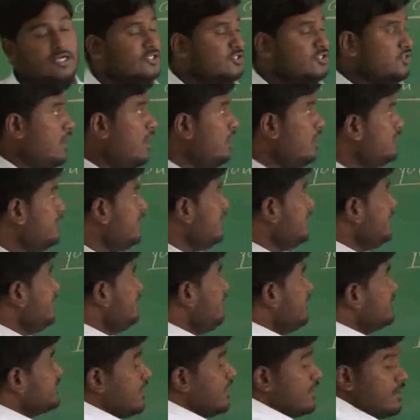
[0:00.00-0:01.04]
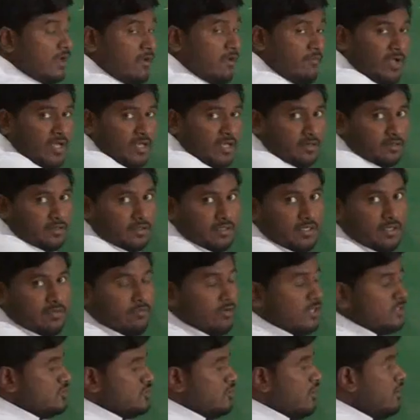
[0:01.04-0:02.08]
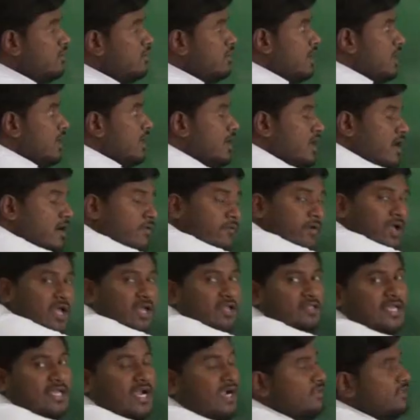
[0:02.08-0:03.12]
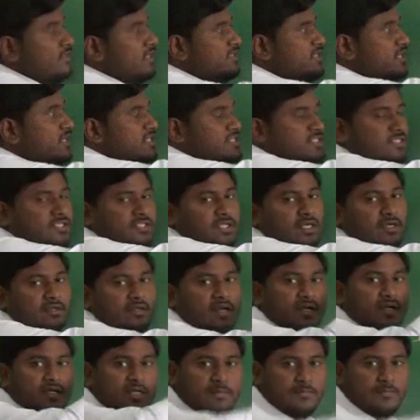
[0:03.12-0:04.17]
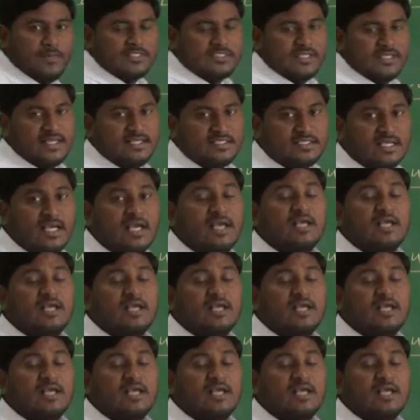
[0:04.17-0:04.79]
It's not that he was unaware. He was not unaware that this is a dirty business.